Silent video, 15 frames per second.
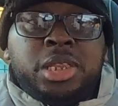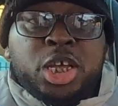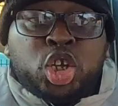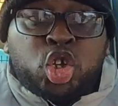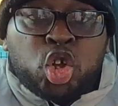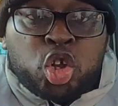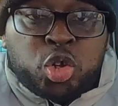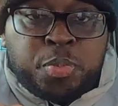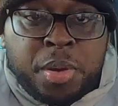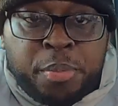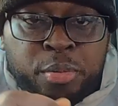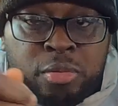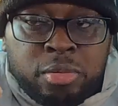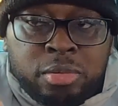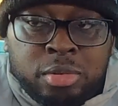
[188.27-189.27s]
They sort
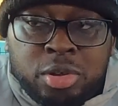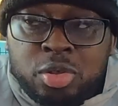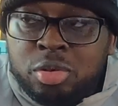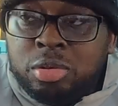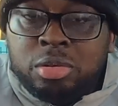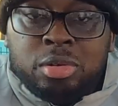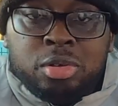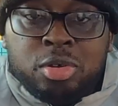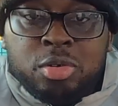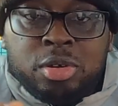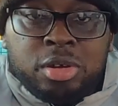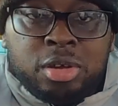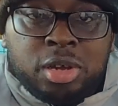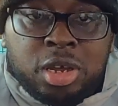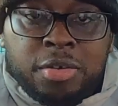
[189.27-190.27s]
people, you know,
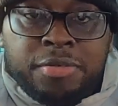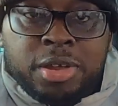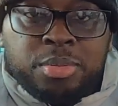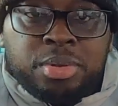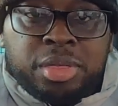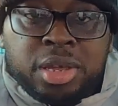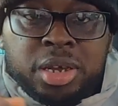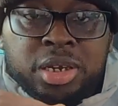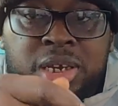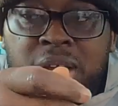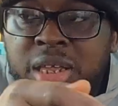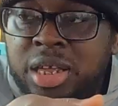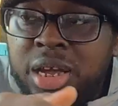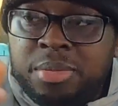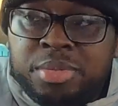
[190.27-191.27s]
you give them things
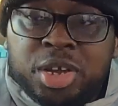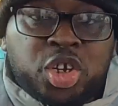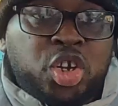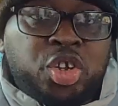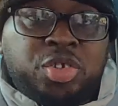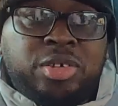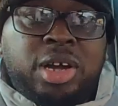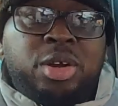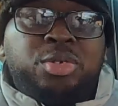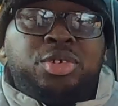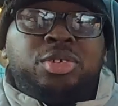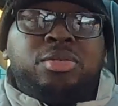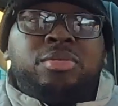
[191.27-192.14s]
and then they sort you out.